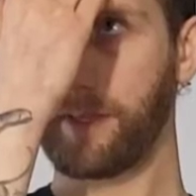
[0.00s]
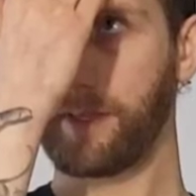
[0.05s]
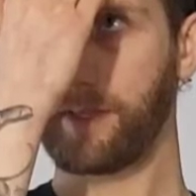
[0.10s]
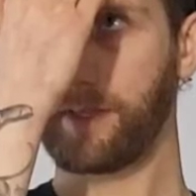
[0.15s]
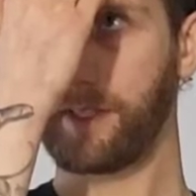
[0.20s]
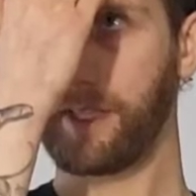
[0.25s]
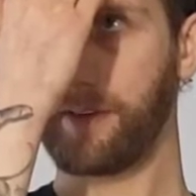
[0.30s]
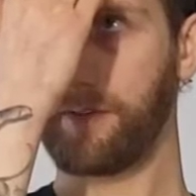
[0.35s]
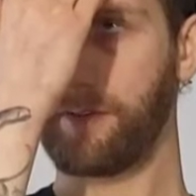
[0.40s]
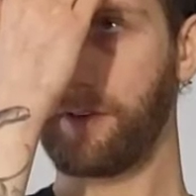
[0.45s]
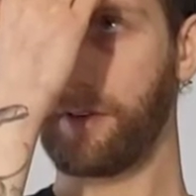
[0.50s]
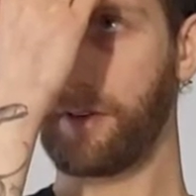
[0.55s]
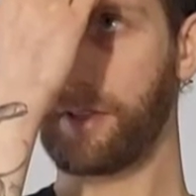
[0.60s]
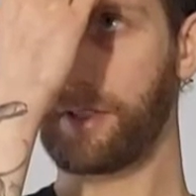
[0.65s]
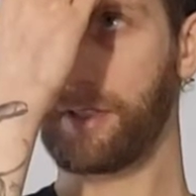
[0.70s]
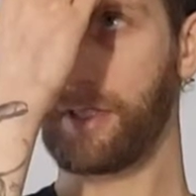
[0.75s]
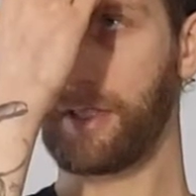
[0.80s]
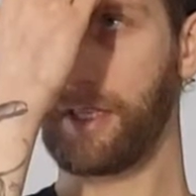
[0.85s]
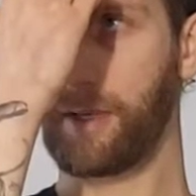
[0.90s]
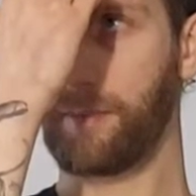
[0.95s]
Stay focused
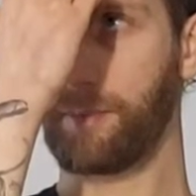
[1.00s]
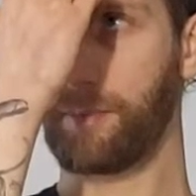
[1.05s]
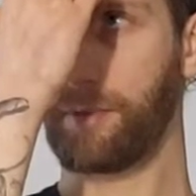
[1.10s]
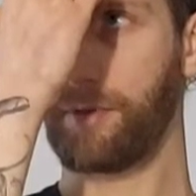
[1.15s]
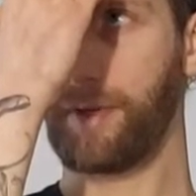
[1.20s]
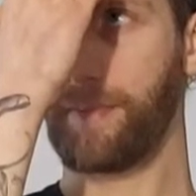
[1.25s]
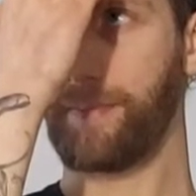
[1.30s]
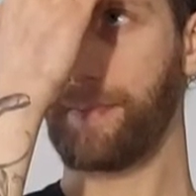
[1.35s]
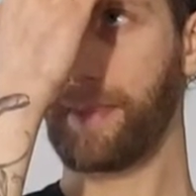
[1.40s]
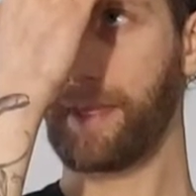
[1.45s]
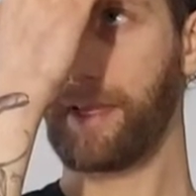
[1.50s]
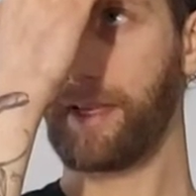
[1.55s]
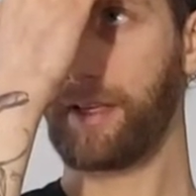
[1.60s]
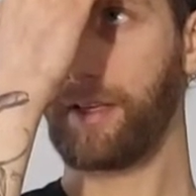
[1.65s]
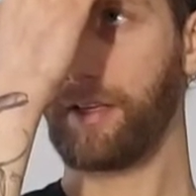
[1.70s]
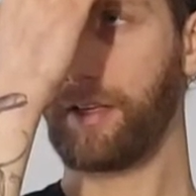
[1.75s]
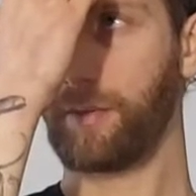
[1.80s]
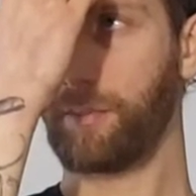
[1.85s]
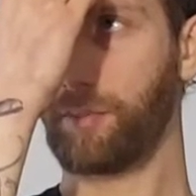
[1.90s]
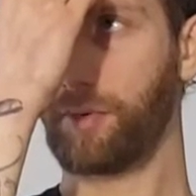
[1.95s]
on that point.
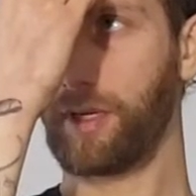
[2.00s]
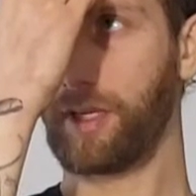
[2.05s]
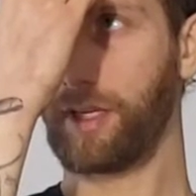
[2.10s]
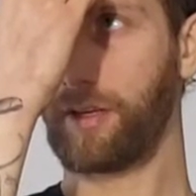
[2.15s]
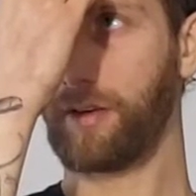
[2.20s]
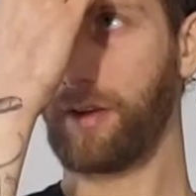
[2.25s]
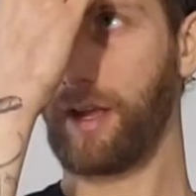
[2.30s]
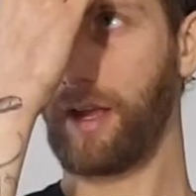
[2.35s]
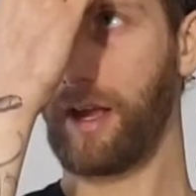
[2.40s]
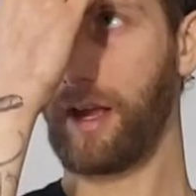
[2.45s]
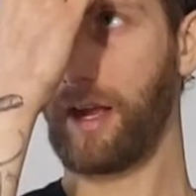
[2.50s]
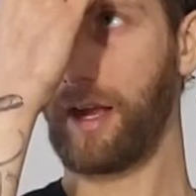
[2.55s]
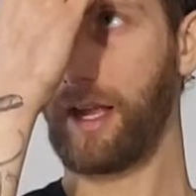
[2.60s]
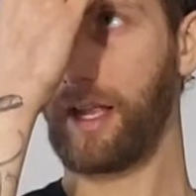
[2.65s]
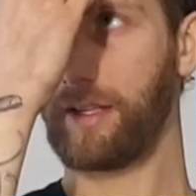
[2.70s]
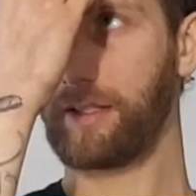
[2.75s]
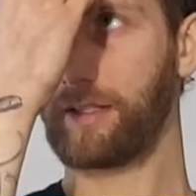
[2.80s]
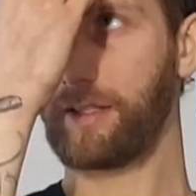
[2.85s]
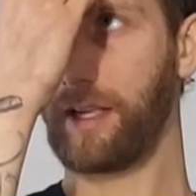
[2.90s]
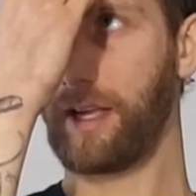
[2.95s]
You can bring your
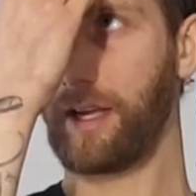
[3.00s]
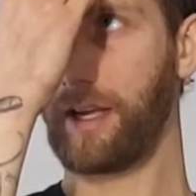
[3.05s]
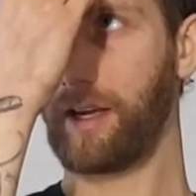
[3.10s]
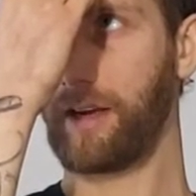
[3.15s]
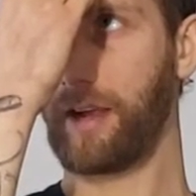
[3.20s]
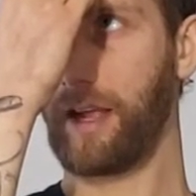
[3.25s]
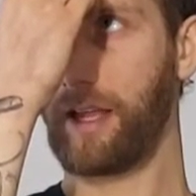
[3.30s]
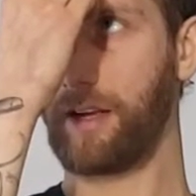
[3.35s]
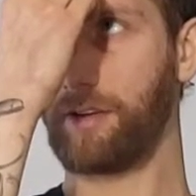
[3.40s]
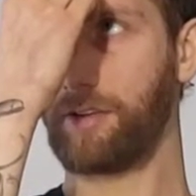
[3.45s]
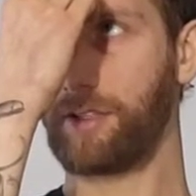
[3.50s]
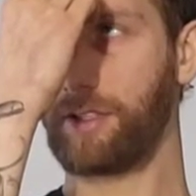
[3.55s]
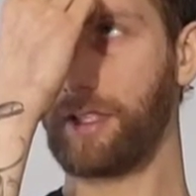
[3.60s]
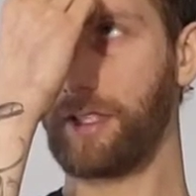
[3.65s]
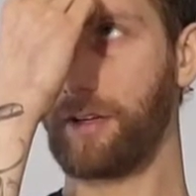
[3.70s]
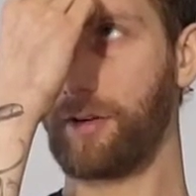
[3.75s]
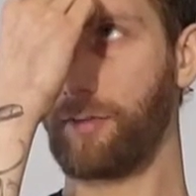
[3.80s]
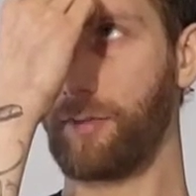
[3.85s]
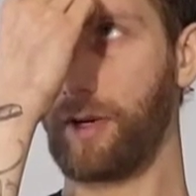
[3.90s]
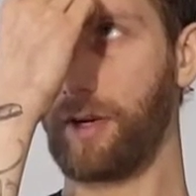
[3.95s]
eyes there, energy,
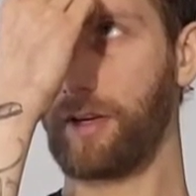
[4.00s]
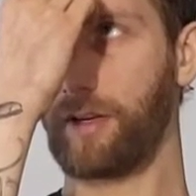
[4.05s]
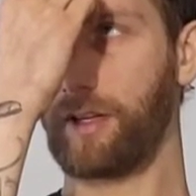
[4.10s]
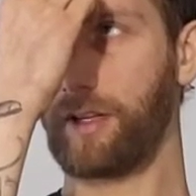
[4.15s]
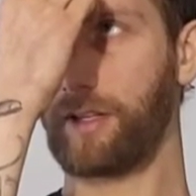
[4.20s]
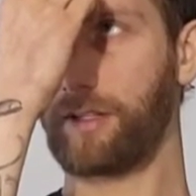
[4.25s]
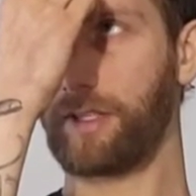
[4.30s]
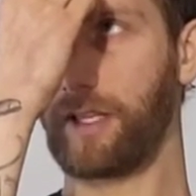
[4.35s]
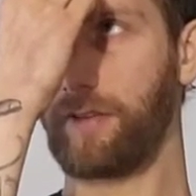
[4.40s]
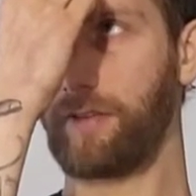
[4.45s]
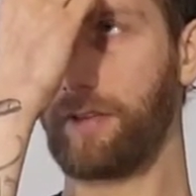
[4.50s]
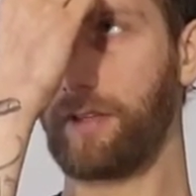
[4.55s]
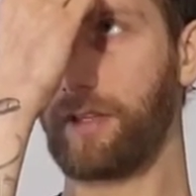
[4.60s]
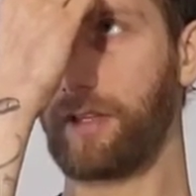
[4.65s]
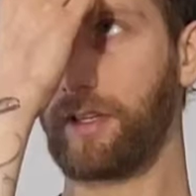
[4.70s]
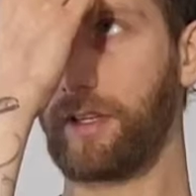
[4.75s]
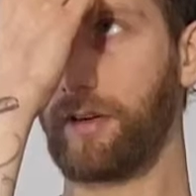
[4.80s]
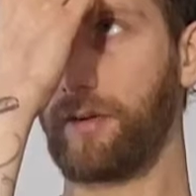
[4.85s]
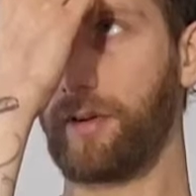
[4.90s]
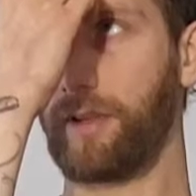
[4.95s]
awareness,
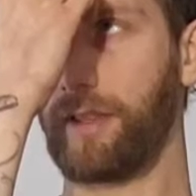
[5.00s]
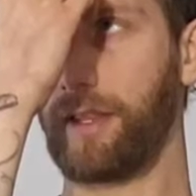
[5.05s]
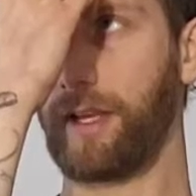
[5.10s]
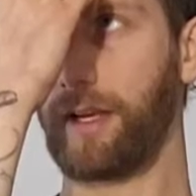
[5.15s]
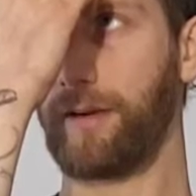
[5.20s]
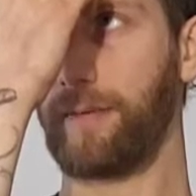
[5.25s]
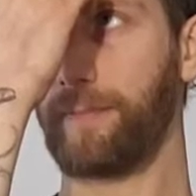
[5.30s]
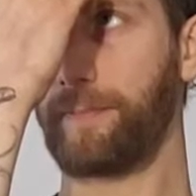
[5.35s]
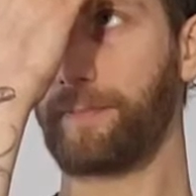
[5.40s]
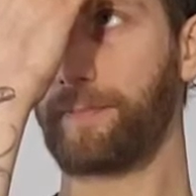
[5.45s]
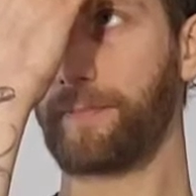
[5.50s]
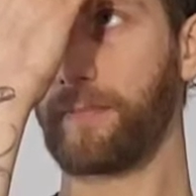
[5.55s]
everything going there.